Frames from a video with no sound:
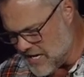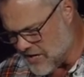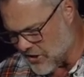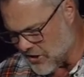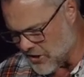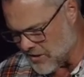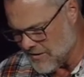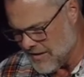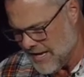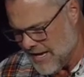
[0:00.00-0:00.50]

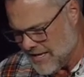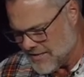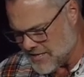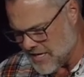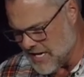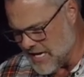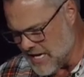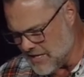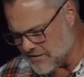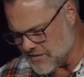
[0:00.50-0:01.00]
eager
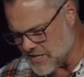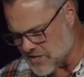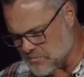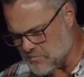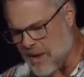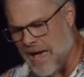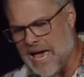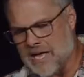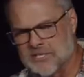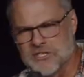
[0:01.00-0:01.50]
to eat
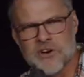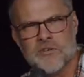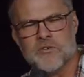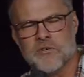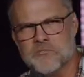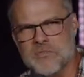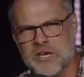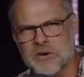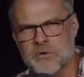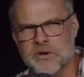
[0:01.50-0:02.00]
this
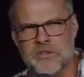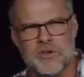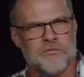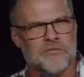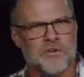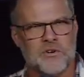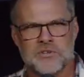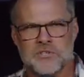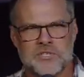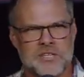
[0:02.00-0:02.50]
Passover meal with
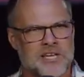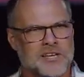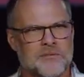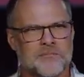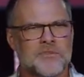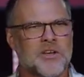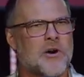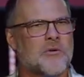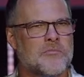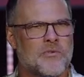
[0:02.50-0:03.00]
you. First
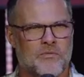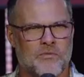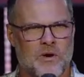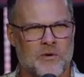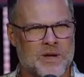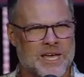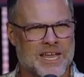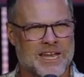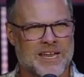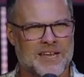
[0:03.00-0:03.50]
thing to note
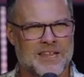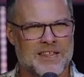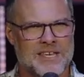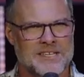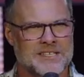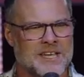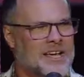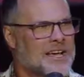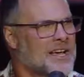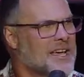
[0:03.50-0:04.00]
before we get into
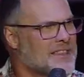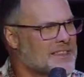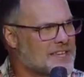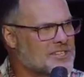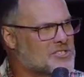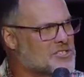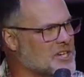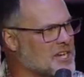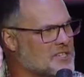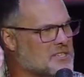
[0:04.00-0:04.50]
this,
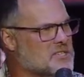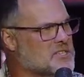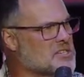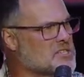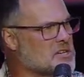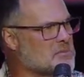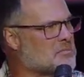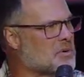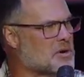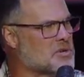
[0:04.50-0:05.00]
that
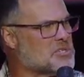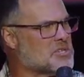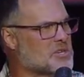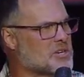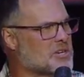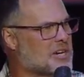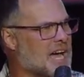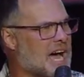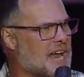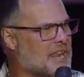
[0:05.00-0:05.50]
Jesus is a
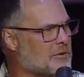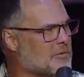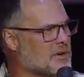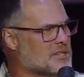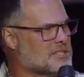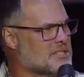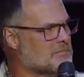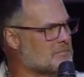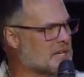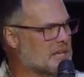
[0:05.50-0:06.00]
personal God. He
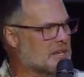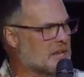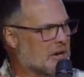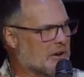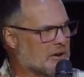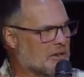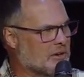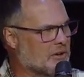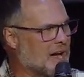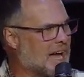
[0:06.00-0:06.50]
wants to be
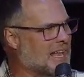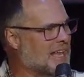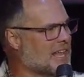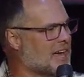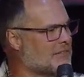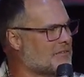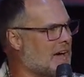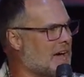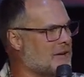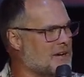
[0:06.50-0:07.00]
near you. I
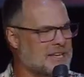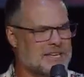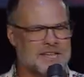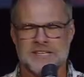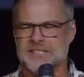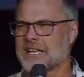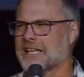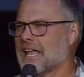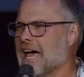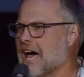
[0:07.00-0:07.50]
love how he
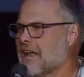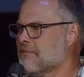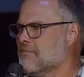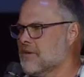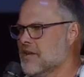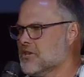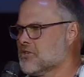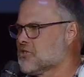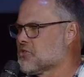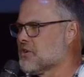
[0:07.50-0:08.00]
does a lot
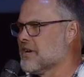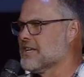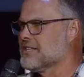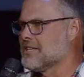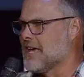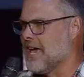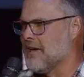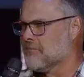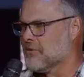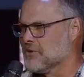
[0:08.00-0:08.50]
of ministry
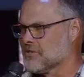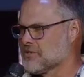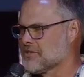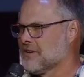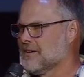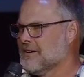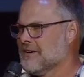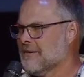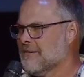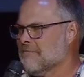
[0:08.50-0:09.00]
at
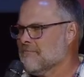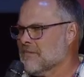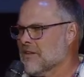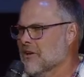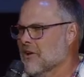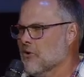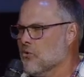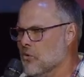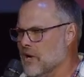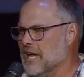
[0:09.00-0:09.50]
tables.
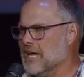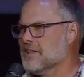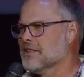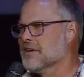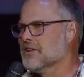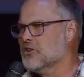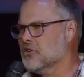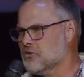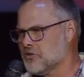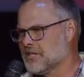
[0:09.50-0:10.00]
We
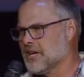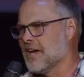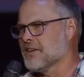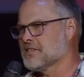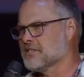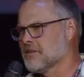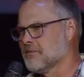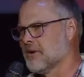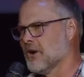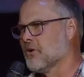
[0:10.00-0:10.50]
in the New
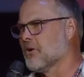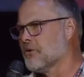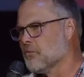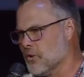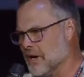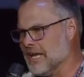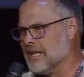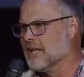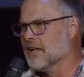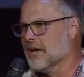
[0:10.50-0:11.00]
Testament,
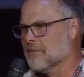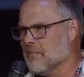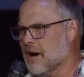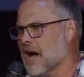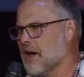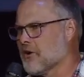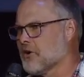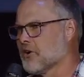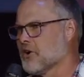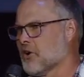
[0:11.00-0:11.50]
or we in the
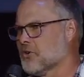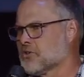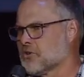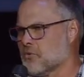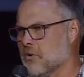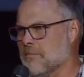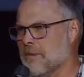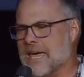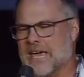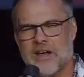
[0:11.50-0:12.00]
modern
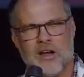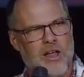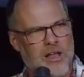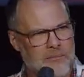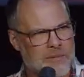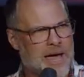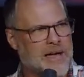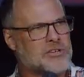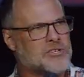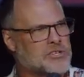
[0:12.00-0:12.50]
culture, we make it
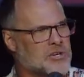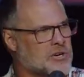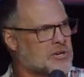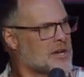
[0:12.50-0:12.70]
all about